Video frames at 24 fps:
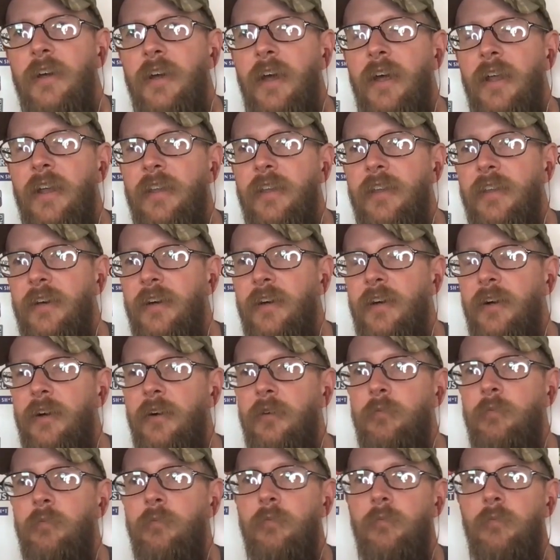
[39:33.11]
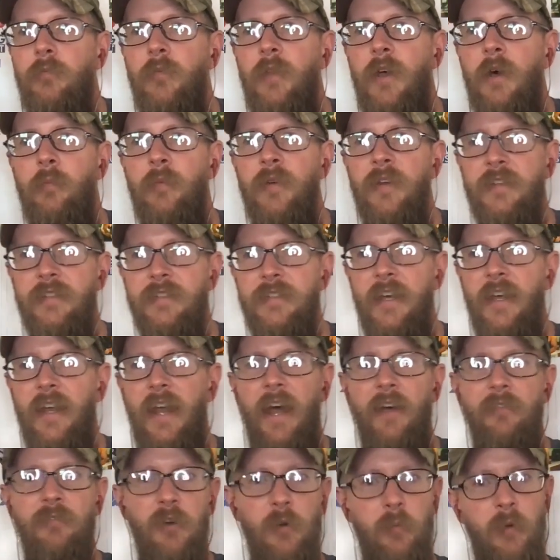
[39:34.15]
And that being said,
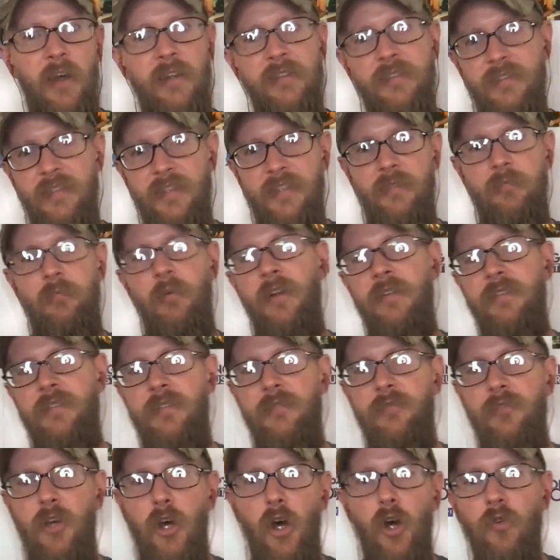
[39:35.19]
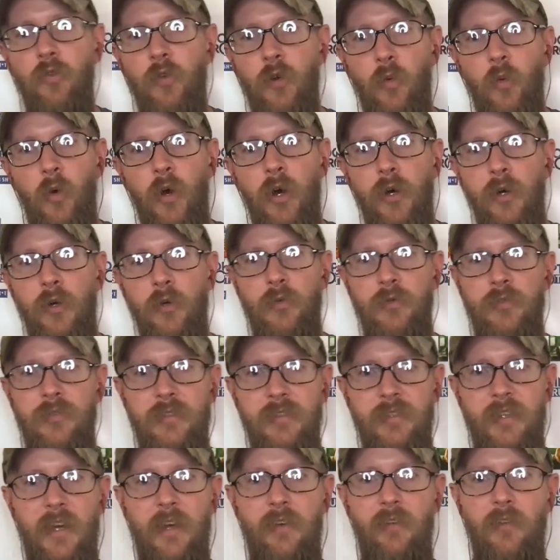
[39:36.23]
after about 6 months of COVID
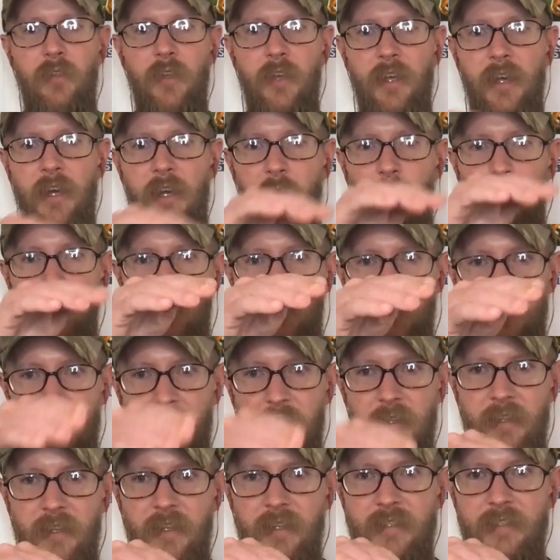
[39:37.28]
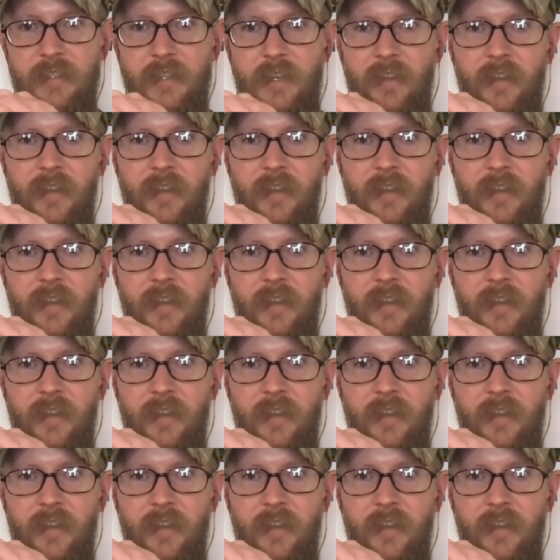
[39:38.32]
woes, everything kind of did this.